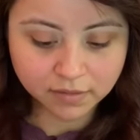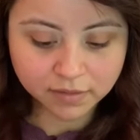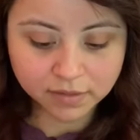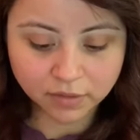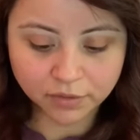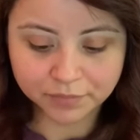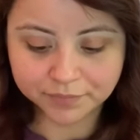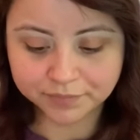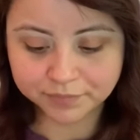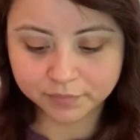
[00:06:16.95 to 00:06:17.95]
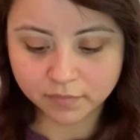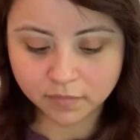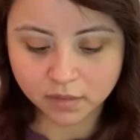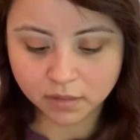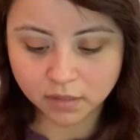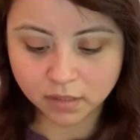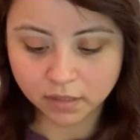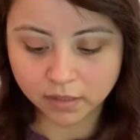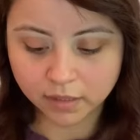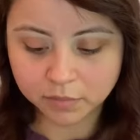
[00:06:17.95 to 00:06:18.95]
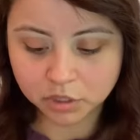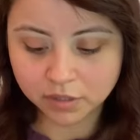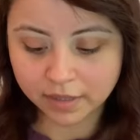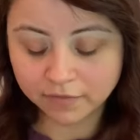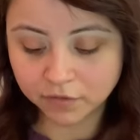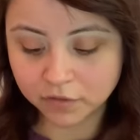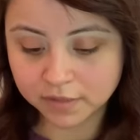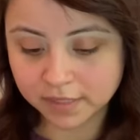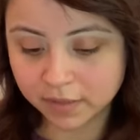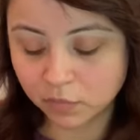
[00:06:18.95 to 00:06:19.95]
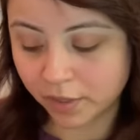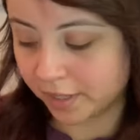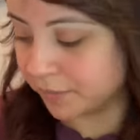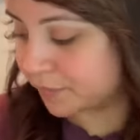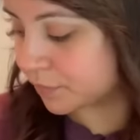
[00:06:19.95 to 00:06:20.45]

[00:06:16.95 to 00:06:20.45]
So I'm sure they feel the same way.